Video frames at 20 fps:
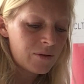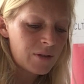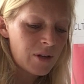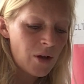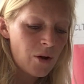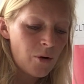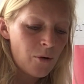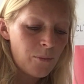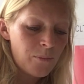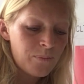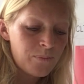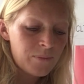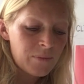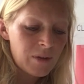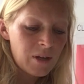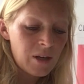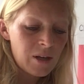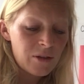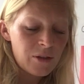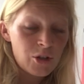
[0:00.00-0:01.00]
So
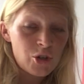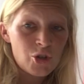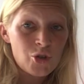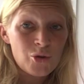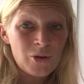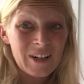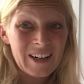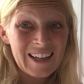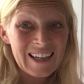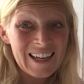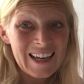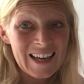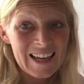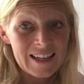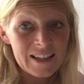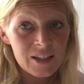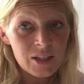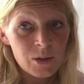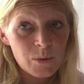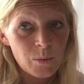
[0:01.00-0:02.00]
the trick
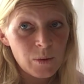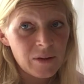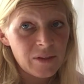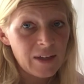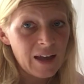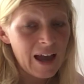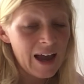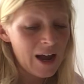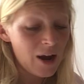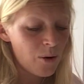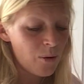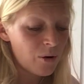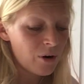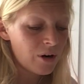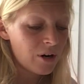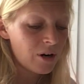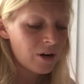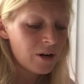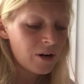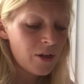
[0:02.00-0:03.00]
is with
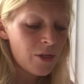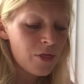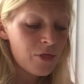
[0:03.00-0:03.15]
our